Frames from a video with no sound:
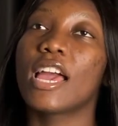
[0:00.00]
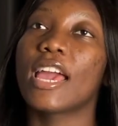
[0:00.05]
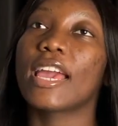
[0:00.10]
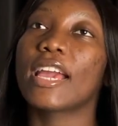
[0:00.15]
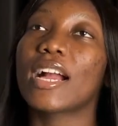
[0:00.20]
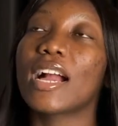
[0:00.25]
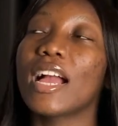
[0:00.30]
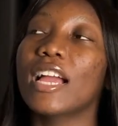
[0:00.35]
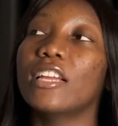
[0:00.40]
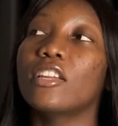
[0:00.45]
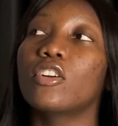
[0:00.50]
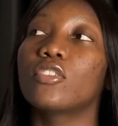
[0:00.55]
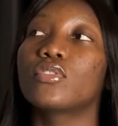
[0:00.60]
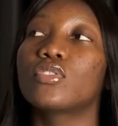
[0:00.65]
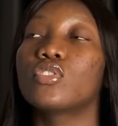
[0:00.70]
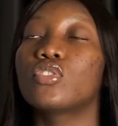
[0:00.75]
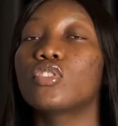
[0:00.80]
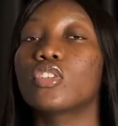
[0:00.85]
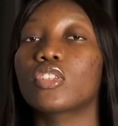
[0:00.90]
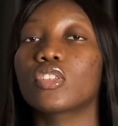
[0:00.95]
a kind of
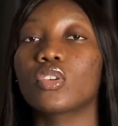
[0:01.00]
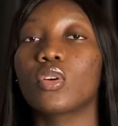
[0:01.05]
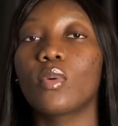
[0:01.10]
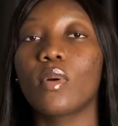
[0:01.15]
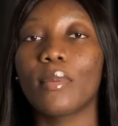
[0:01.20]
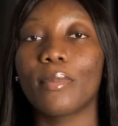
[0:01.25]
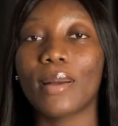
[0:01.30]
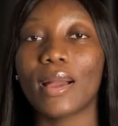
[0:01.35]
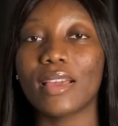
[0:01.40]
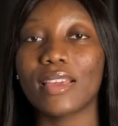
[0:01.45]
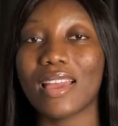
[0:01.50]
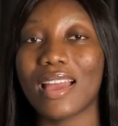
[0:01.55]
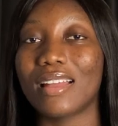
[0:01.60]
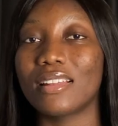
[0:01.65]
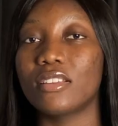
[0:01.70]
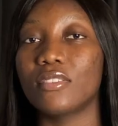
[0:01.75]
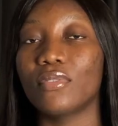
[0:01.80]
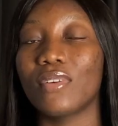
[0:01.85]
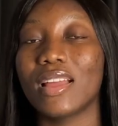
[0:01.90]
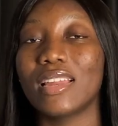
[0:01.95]
situation whereby you
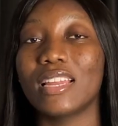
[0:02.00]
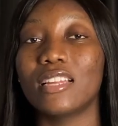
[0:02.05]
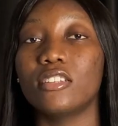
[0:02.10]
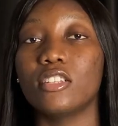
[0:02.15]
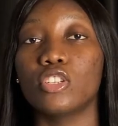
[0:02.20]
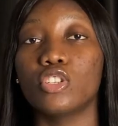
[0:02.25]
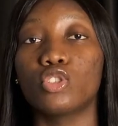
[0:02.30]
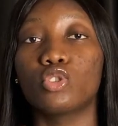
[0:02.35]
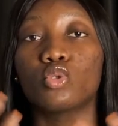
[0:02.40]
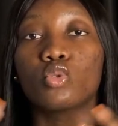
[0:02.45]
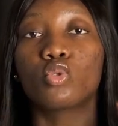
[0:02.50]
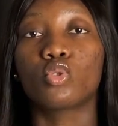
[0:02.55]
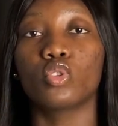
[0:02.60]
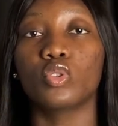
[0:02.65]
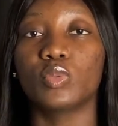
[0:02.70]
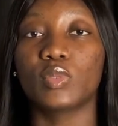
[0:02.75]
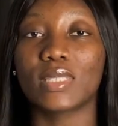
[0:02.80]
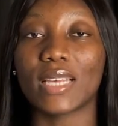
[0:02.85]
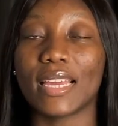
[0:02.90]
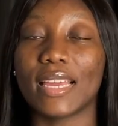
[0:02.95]
are divided into
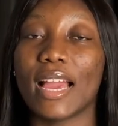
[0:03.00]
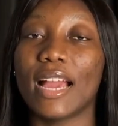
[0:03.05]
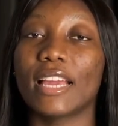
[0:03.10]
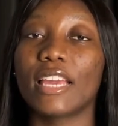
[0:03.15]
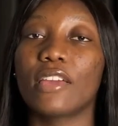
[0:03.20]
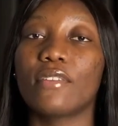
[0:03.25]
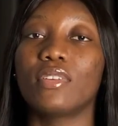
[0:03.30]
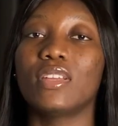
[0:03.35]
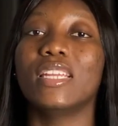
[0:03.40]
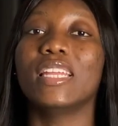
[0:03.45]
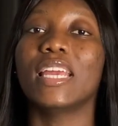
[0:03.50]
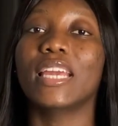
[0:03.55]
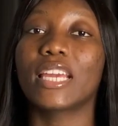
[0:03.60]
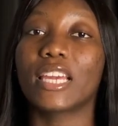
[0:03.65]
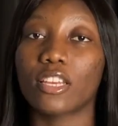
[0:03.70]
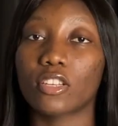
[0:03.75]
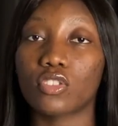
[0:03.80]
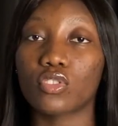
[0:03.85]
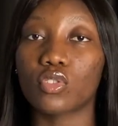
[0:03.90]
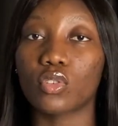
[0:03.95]
groups and you are given a
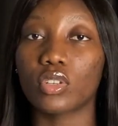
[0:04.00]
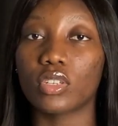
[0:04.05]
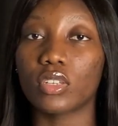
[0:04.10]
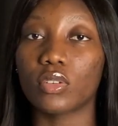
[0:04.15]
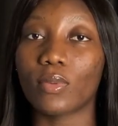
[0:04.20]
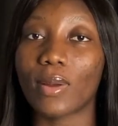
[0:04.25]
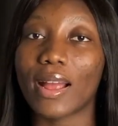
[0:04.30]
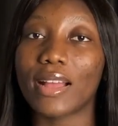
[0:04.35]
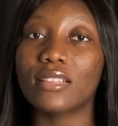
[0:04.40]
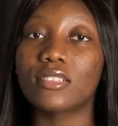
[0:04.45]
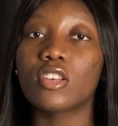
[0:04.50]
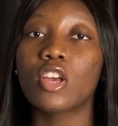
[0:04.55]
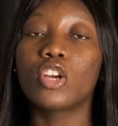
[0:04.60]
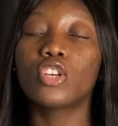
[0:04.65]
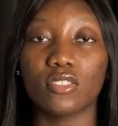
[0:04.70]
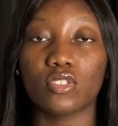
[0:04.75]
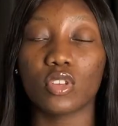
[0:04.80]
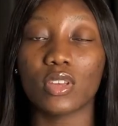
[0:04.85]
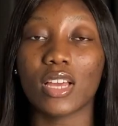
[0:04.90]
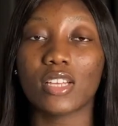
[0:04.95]
case study, right?
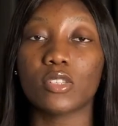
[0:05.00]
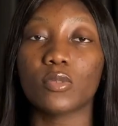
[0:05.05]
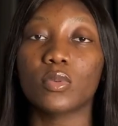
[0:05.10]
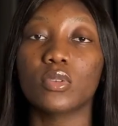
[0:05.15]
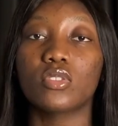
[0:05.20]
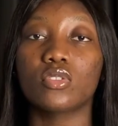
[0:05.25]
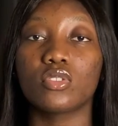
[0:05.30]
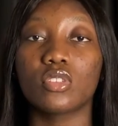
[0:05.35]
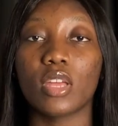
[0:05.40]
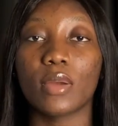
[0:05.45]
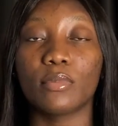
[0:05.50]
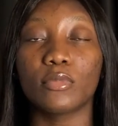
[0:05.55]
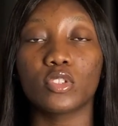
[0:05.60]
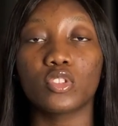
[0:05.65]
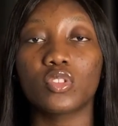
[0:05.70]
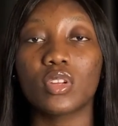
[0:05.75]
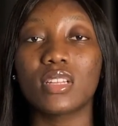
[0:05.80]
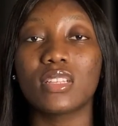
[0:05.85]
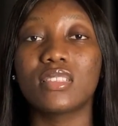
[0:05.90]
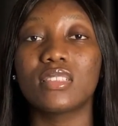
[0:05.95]
So you're supposed to
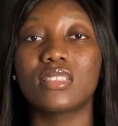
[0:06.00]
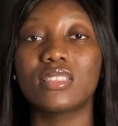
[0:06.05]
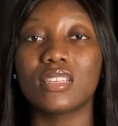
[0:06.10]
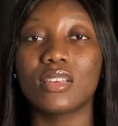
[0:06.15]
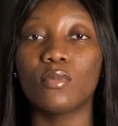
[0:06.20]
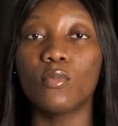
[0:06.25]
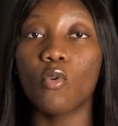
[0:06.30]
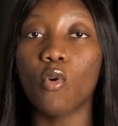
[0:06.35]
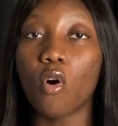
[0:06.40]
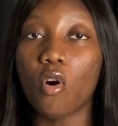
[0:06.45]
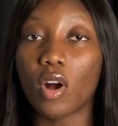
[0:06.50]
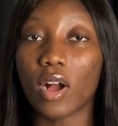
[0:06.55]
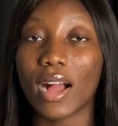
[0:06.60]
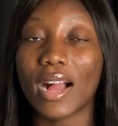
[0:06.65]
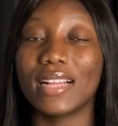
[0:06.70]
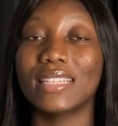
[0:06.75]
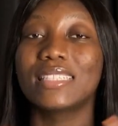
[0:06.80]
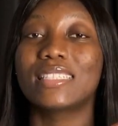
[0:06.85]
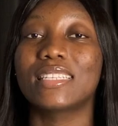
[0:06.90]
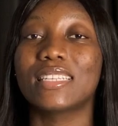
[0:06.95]
demonstrate teamwork
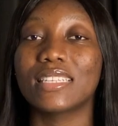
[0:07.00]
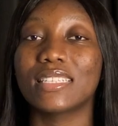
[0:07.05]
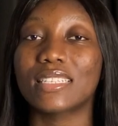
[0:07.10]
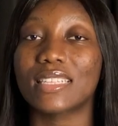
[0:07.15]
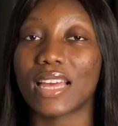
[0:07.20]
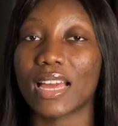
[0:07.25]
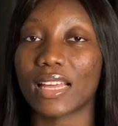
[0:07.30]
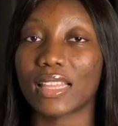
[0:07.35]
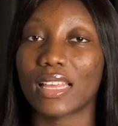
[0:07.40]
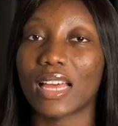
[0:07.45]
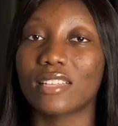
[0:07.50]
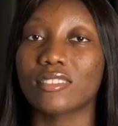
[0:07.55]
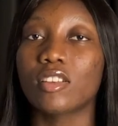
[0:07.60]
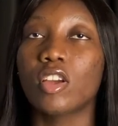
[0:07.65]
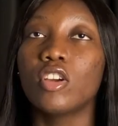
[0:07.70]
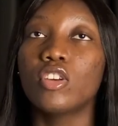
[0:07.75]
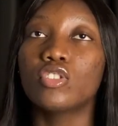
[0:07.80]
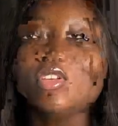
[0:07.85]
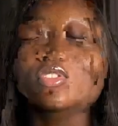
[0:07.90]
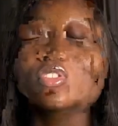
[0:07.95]
and things like that.
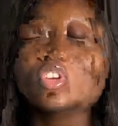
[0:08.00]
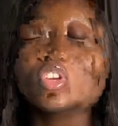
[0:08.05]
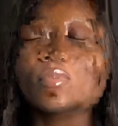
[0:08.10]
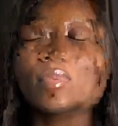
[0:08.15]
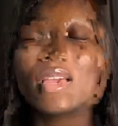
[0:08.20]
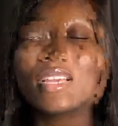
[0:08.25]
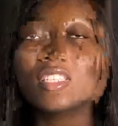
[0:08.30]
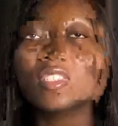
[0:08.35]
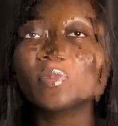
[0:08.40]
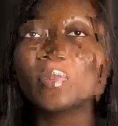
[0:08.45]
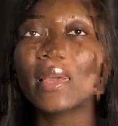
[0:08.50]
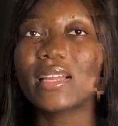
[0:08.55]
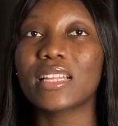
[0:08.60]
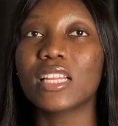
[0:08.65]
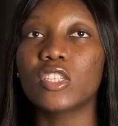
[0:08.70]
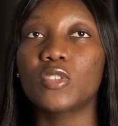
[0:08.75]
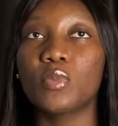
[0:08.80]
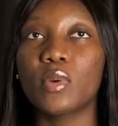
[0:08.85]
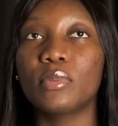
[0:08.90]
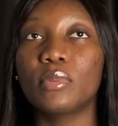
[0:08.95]
So you'd be
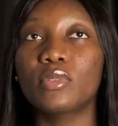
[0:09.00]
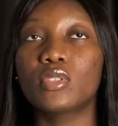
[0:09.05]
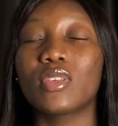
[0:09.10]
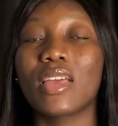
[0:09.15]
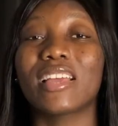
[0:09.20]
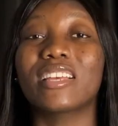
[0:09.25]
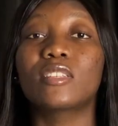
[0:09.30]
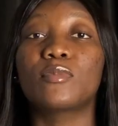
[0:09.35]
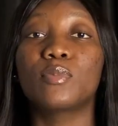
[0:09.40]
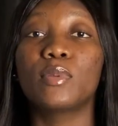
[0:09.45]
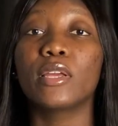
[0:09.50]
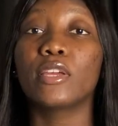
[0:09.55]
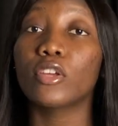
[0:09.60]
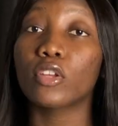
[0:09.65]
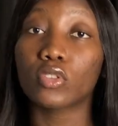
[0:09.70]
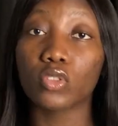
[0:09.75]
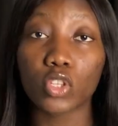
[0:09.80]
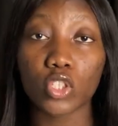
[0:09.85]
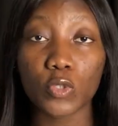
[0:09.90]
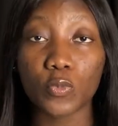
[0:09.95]
expected to be able to explain
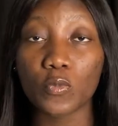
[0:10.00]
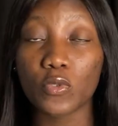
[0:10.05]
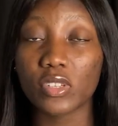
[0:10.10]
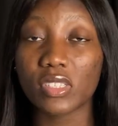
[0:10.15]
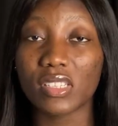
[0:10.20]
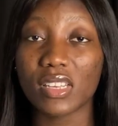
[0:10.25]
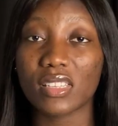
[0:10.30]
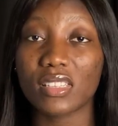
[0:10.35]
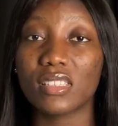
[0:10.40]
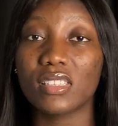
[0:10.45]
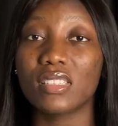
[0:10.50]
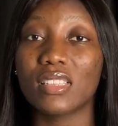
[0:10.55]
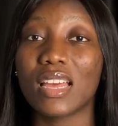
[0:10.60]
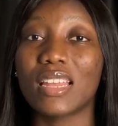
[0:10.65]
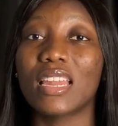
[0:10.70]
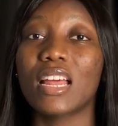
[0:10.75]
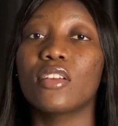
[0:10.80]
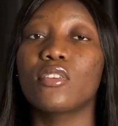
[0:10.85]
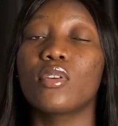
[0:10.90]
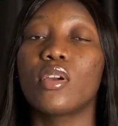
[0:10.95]
your thought processes
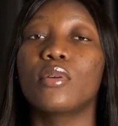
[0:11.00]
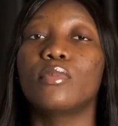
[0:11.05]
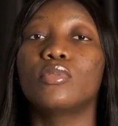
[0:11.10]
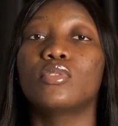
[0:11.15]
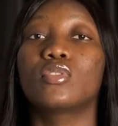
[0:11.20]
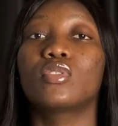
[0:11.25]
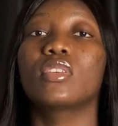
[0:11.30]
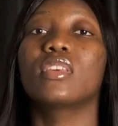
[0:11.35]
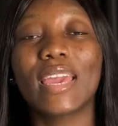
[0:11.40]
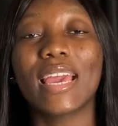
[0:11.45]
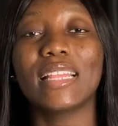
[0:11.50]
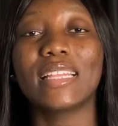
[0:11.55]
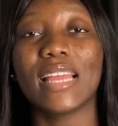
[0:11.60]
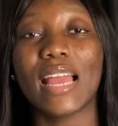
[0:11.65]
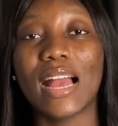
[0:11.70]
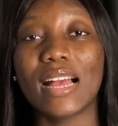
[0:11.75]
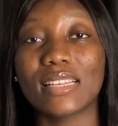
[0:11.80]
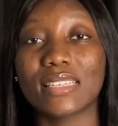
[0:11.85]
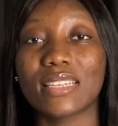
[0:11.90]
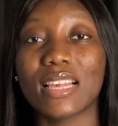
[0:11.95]
and how you're able to get
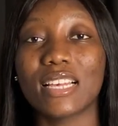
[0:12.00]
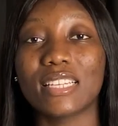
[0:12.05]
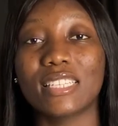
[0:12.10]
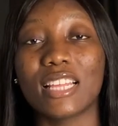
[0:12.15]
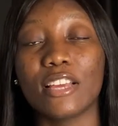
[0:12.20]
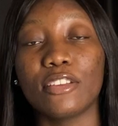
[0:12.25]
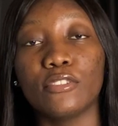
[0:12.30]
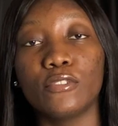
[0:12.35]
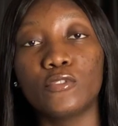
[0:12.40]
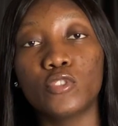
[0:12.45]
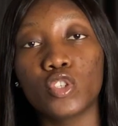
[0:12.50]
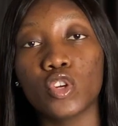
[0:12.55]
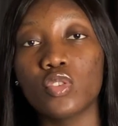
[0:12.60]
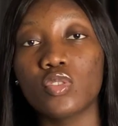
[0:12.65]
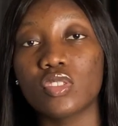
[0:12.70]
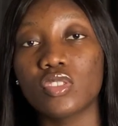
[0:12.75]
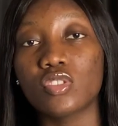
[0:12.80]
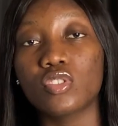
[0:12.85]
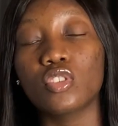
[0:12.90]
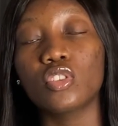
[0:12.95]
the answers that you've
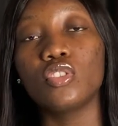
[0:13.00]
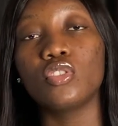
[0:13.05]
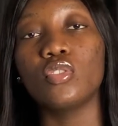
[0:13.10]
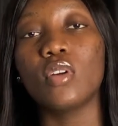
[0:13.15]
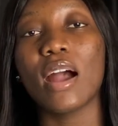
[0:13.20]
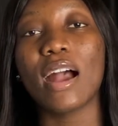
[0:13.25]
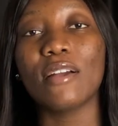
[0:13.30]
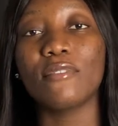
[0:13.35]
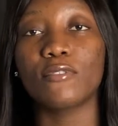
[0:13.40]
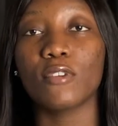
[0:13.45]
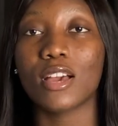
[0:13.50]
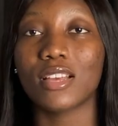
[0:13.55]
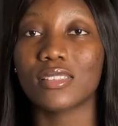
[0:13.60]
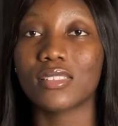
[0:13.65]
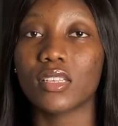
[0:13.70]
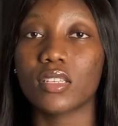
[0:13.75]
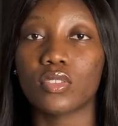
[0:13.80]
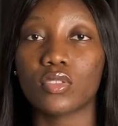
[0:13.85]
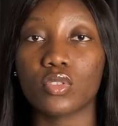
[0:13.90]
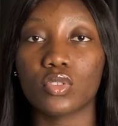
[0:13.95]
chosen. So you have your
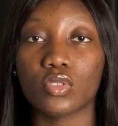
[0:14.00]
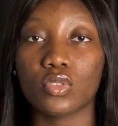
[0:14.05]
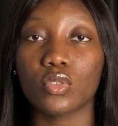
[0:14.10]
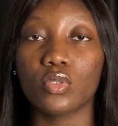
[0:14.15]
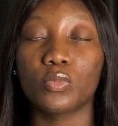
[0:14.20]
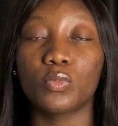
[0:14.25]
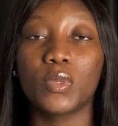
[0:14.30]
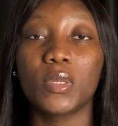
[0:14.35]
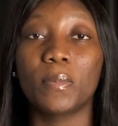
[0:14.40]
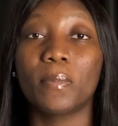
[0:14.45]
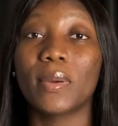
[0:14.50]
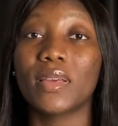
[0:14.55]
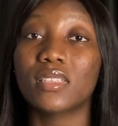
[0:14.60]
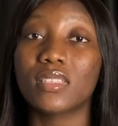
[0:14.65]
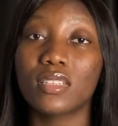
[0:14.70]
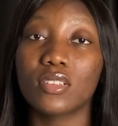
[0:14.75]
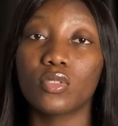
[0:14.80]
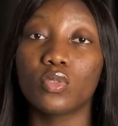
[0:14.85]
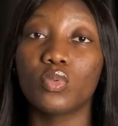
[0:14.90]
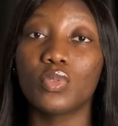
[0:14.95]
assessors or the
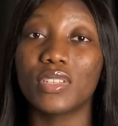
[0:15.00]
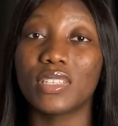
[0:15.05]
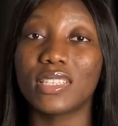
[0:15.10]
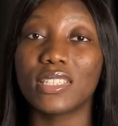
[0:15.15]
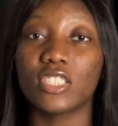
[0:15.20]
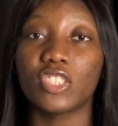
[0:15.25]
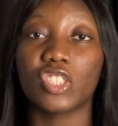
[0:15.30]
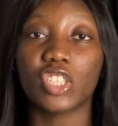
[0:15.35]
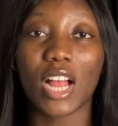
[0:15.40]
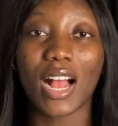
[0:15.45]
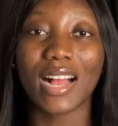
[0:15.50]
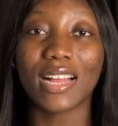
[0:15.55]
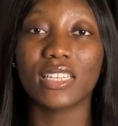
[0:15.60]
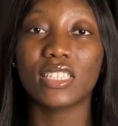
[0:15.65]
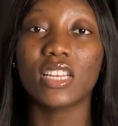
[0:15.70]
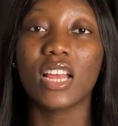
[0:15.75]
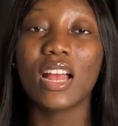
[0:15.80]
person who is in charge